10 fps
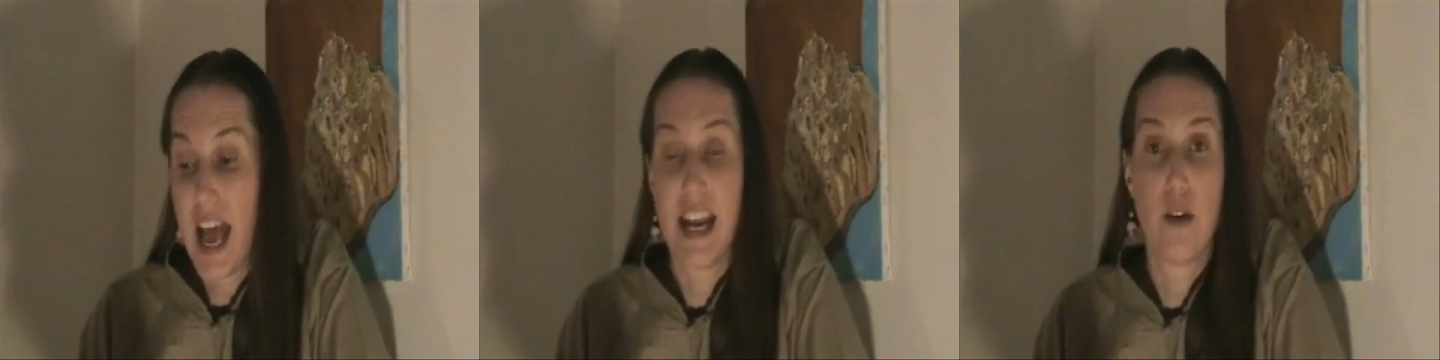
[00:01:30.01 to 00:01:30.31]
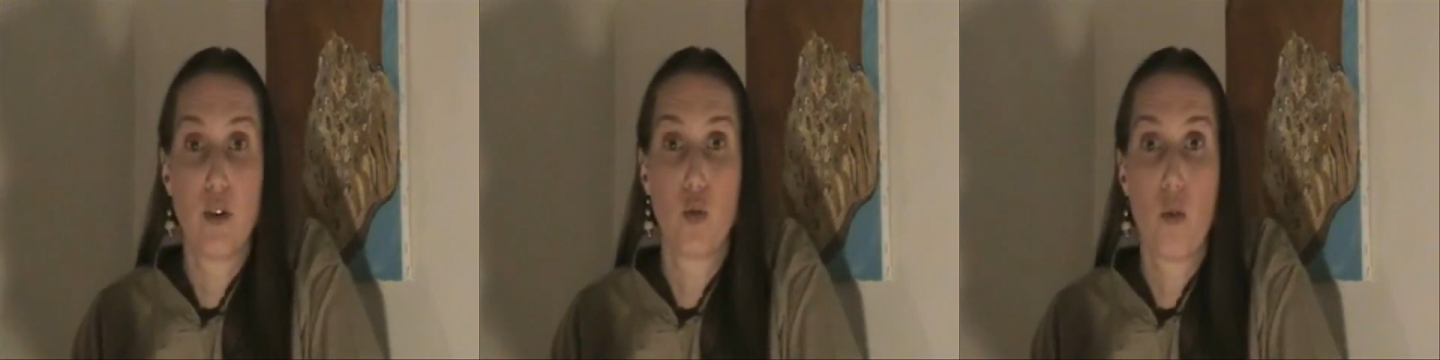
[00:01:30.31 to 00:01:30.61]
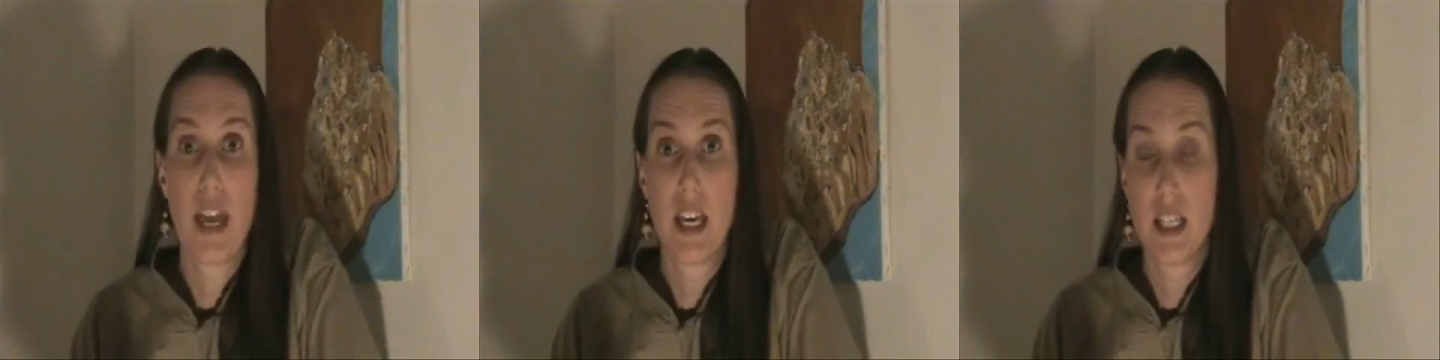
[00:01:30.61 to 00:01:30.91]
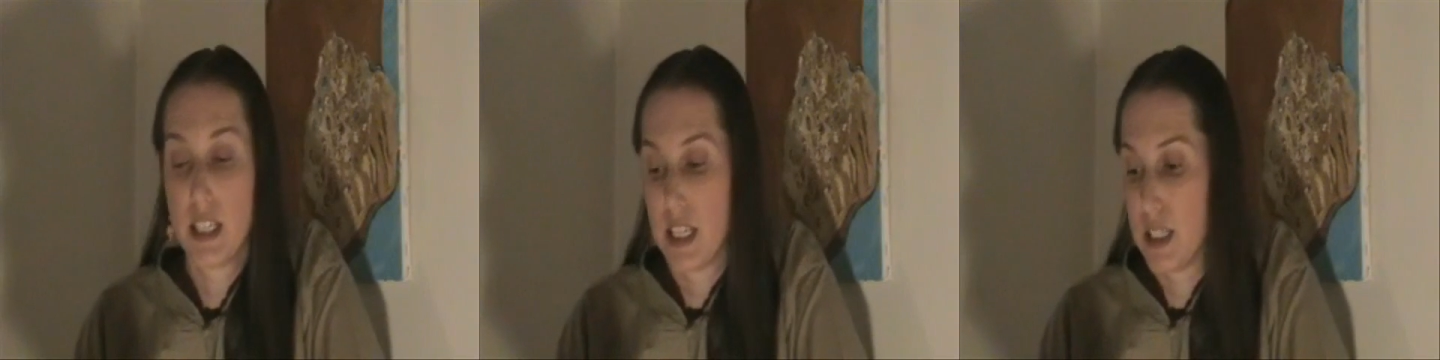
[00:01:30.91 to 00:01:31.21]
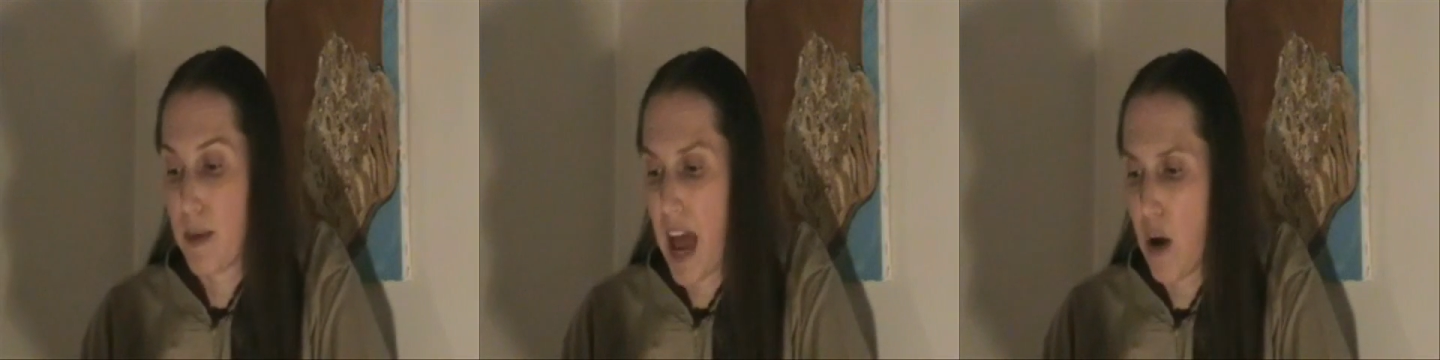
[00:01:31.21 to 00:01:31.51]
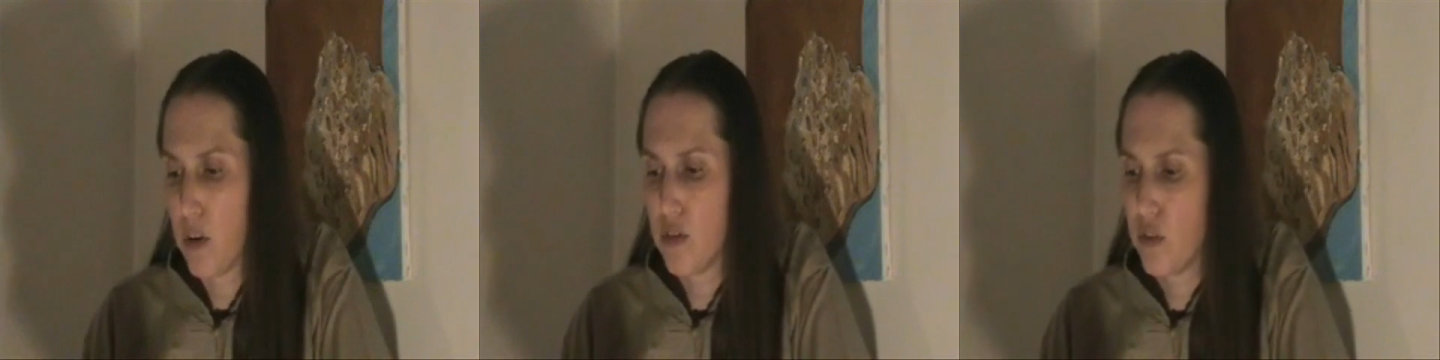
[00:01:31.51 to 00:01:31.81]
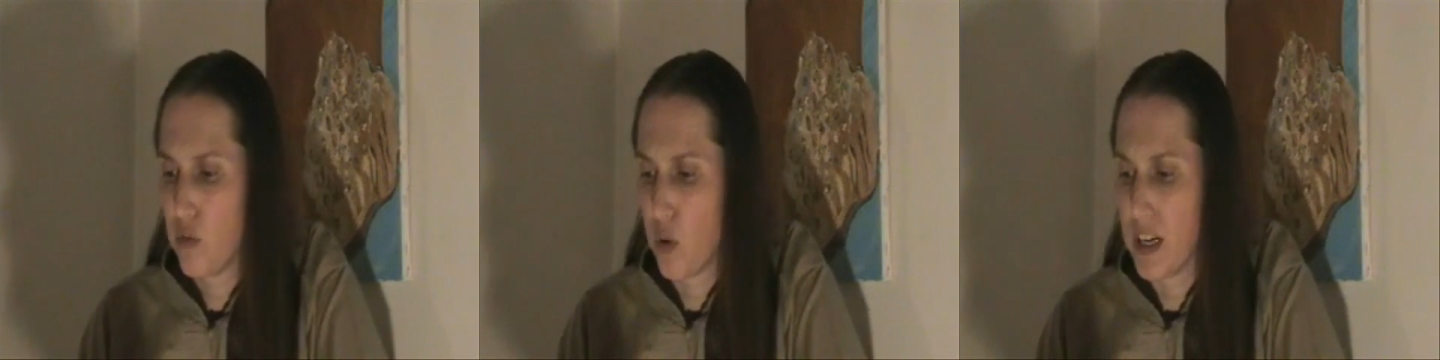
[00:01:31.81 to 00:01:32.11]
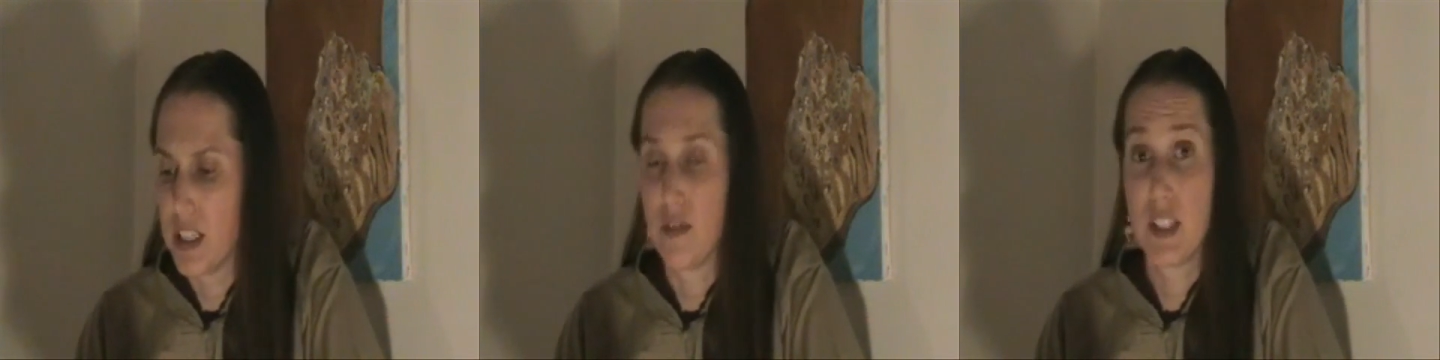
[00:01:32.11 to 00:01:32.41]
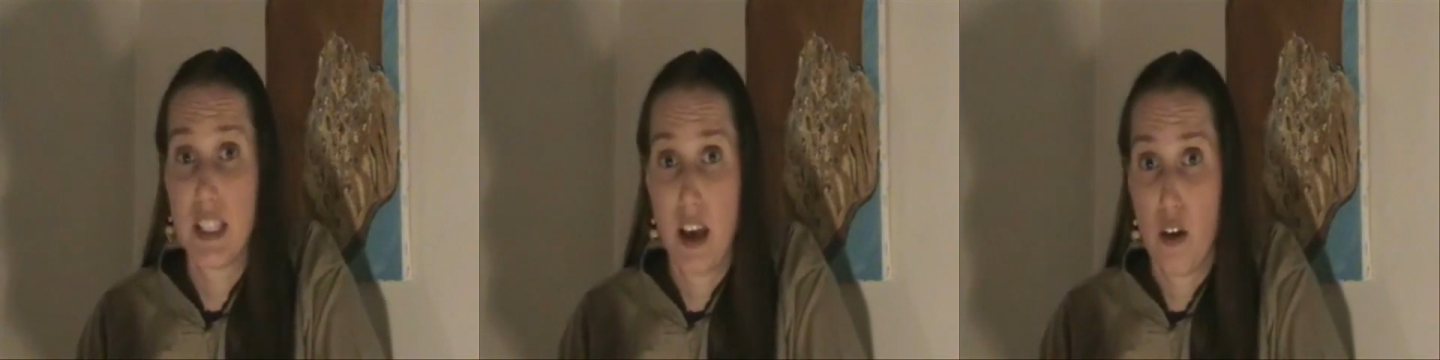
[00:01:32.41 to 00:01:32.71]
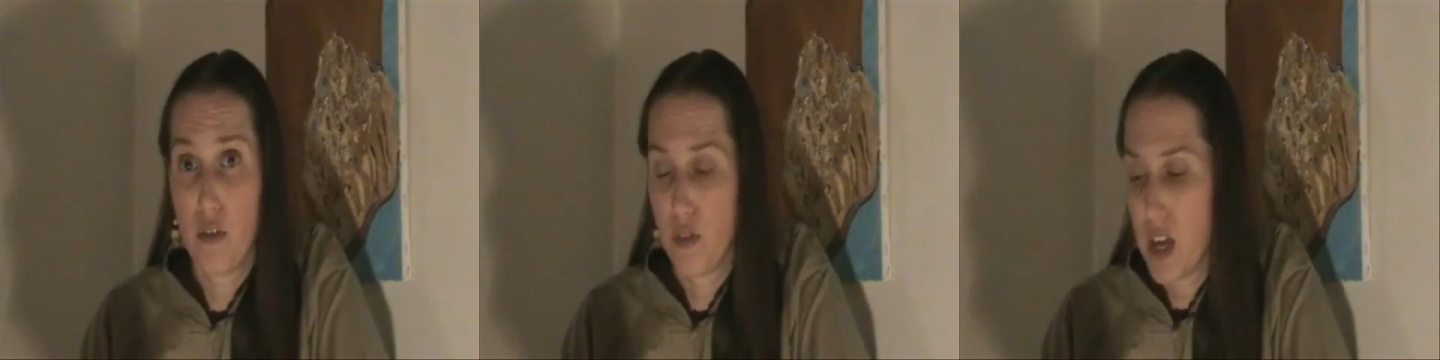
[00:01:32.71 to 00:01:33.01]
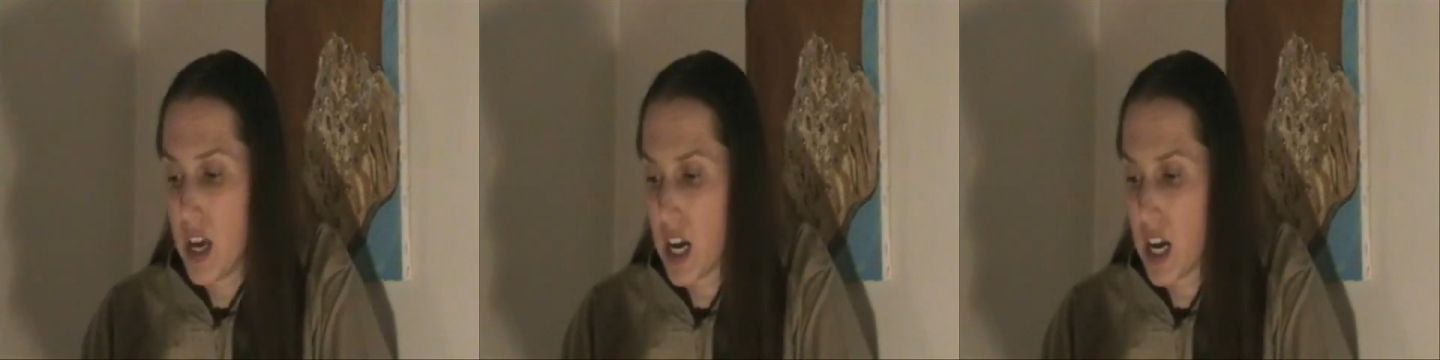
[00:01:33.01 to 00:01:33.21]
and I was awakened to this powerful voice of self,